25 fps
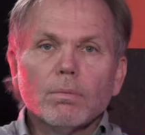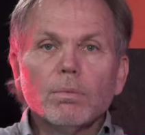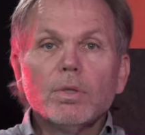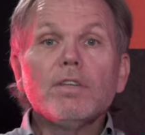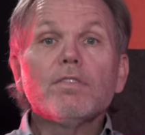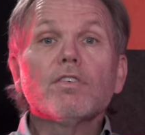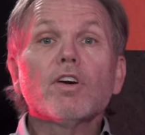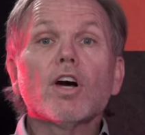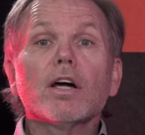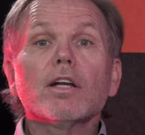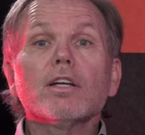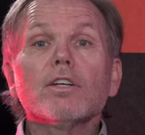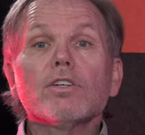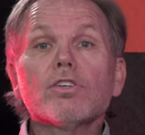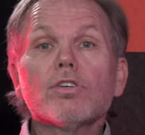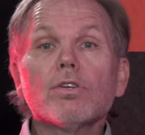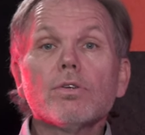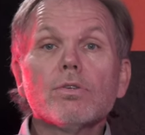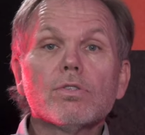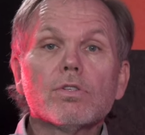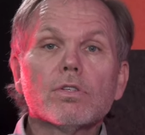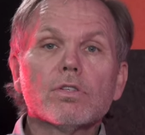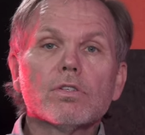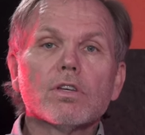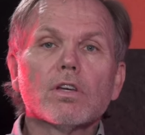We've Got
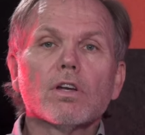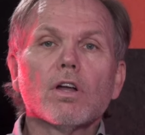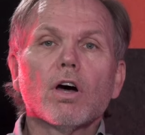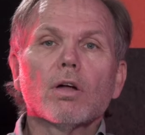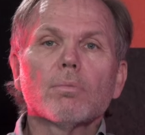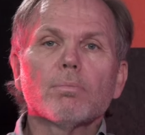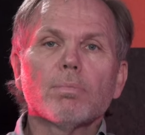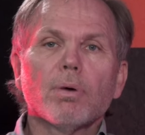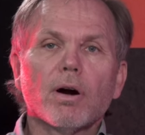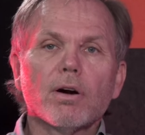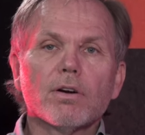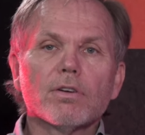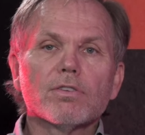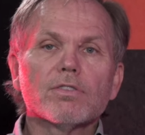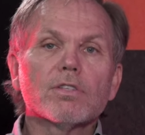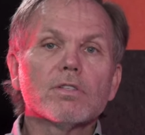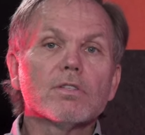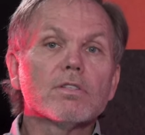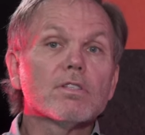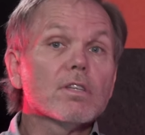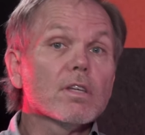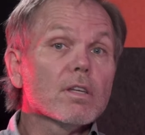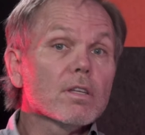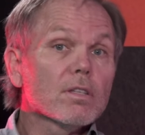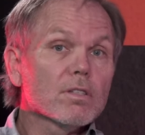Issues is a nonpartisan
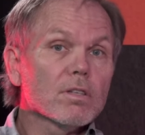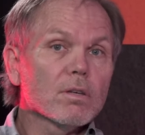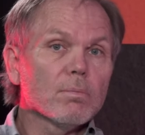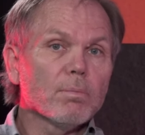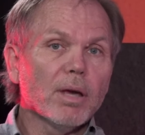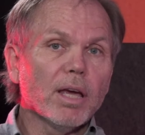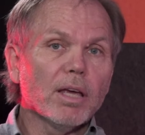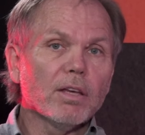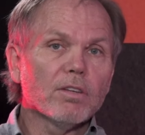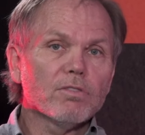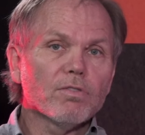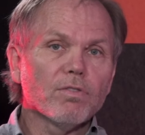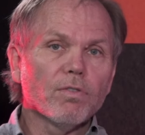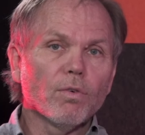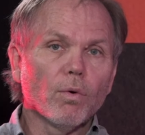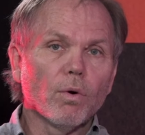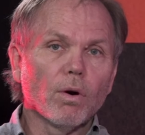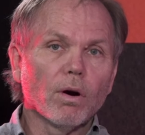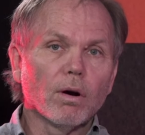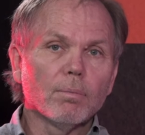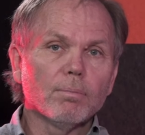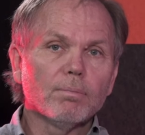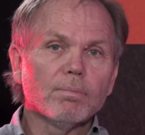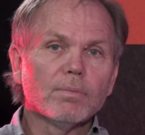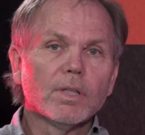citizen-based
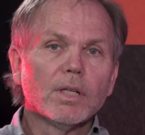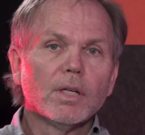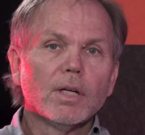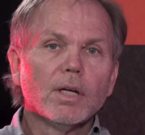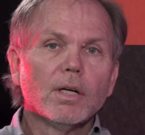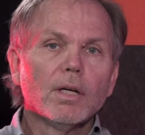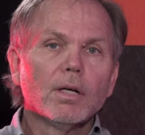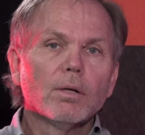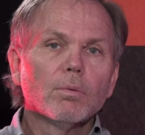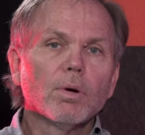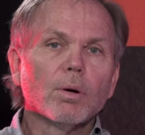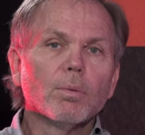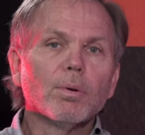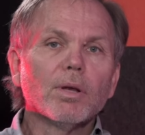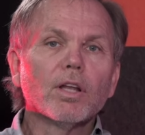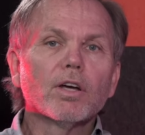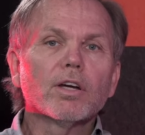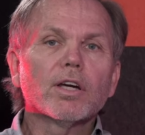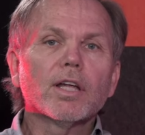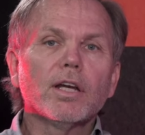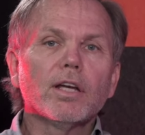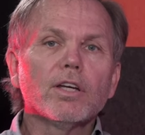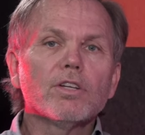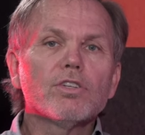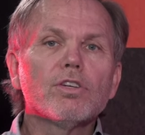forum where we
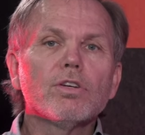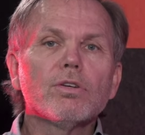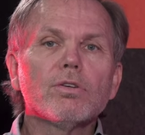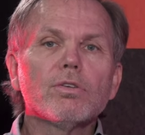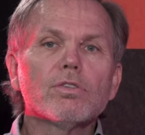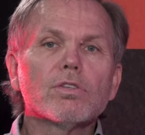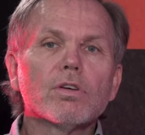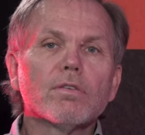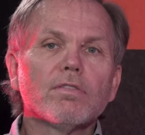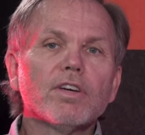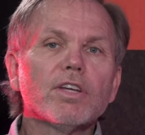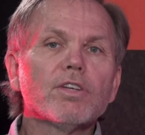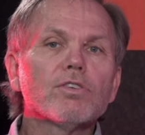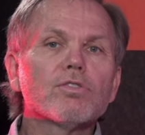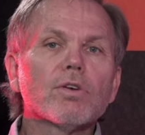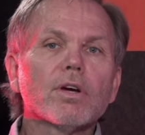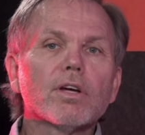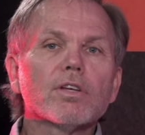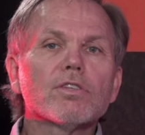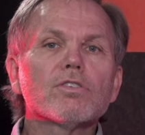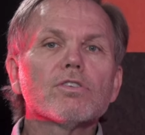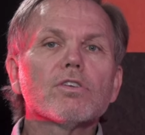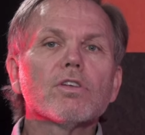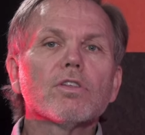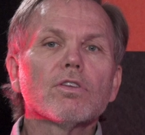look at issues of
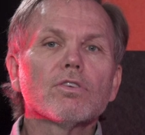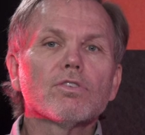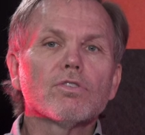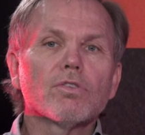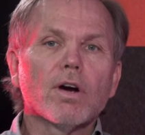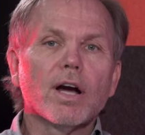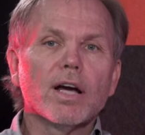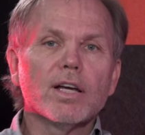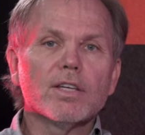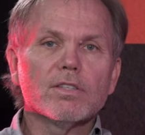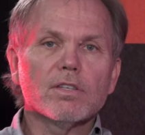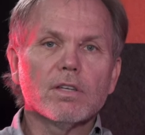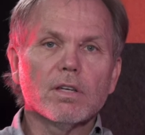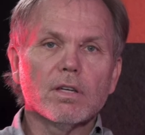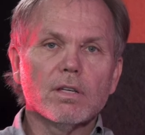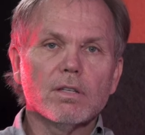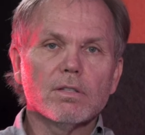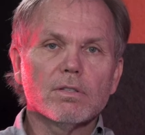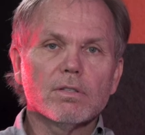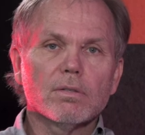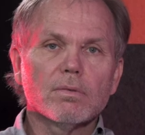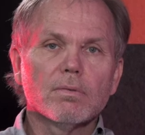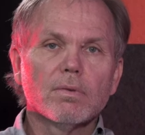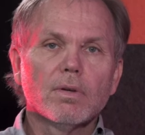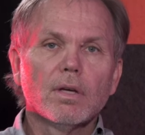interest to the
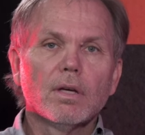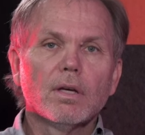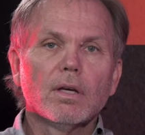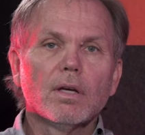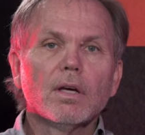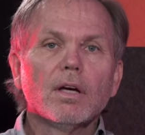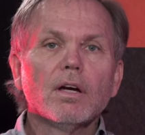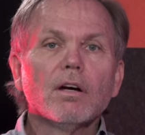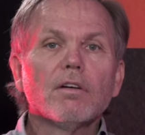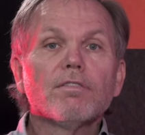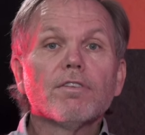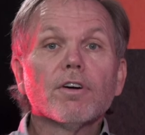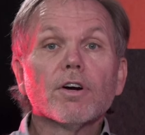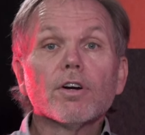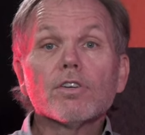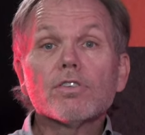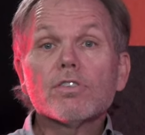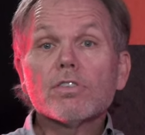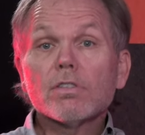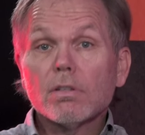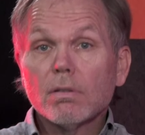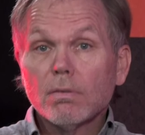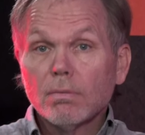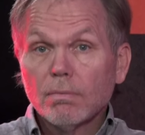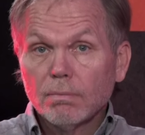Tri-Cities.
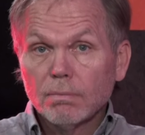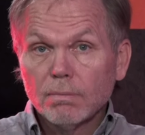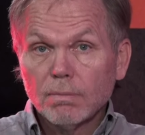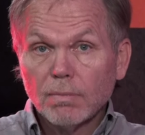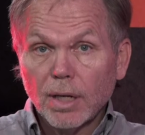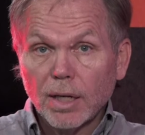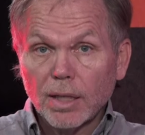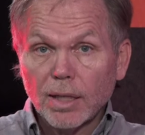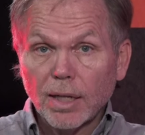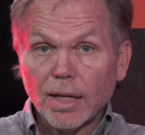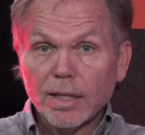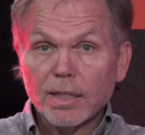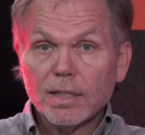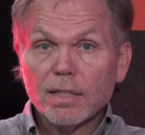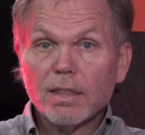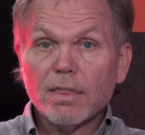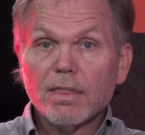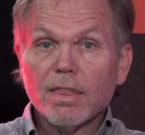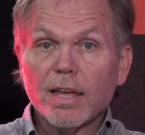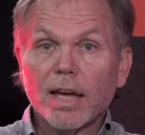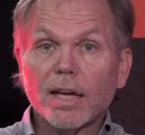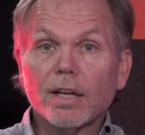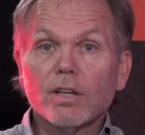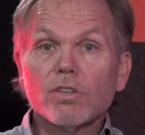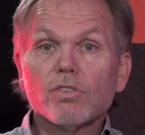First, I'd like to
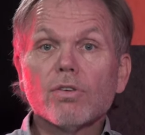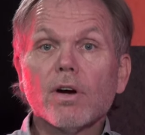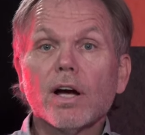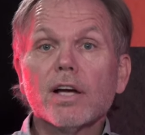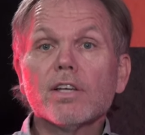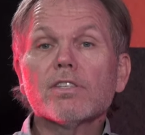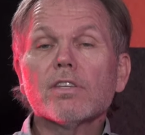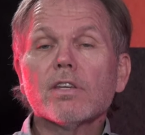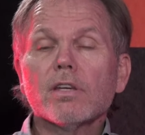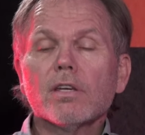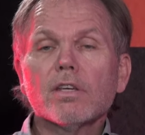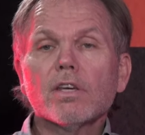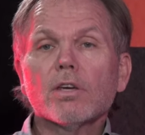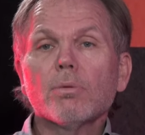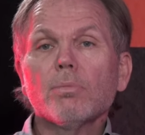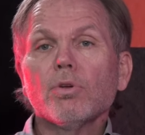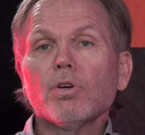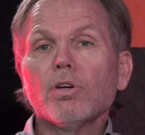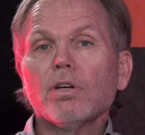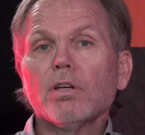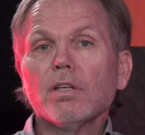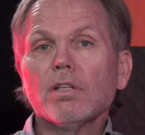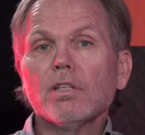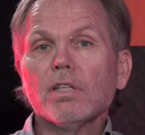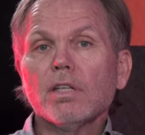thank Tri-City
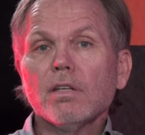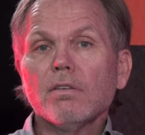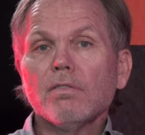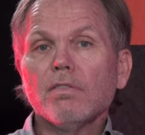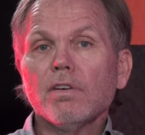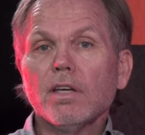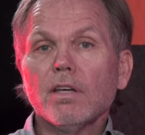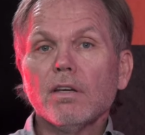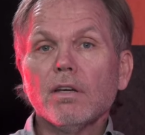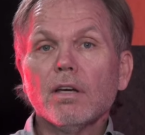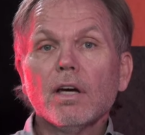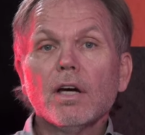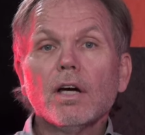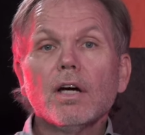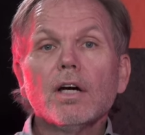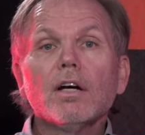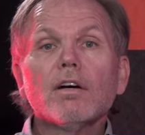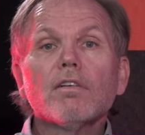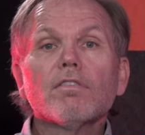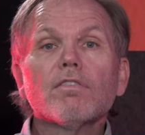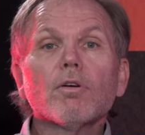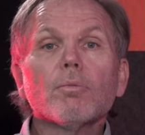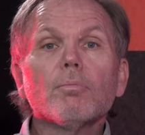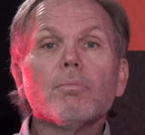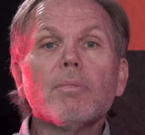Community TV
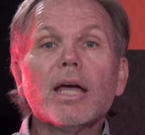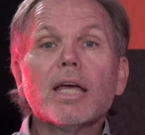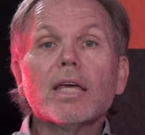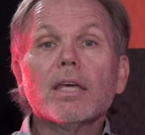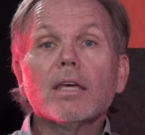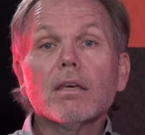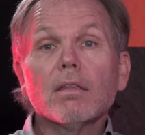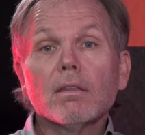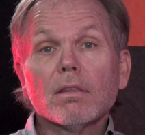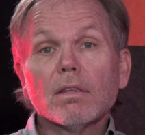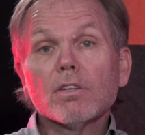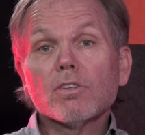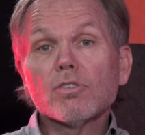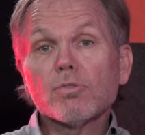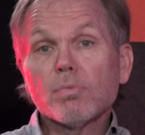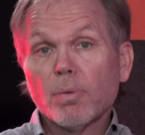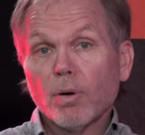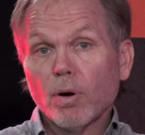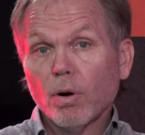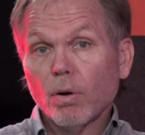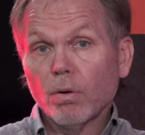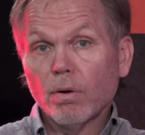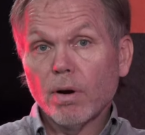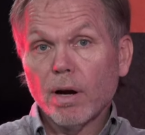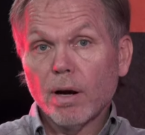for making this
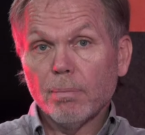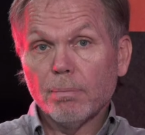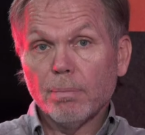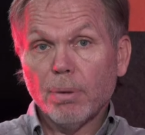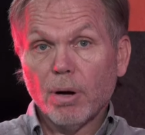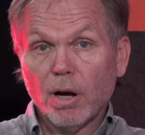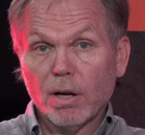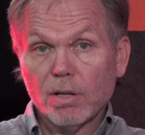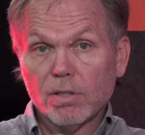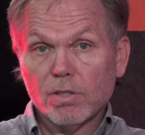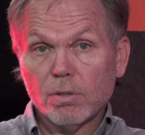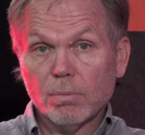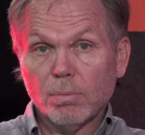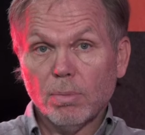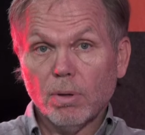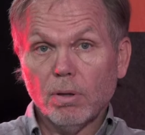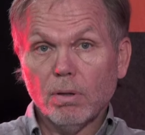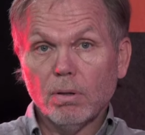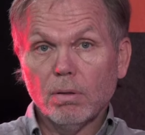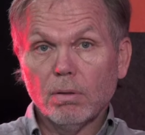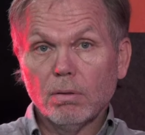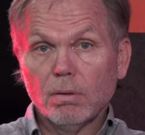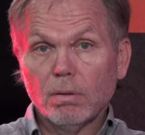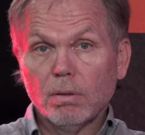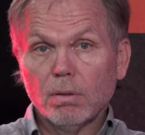program possible.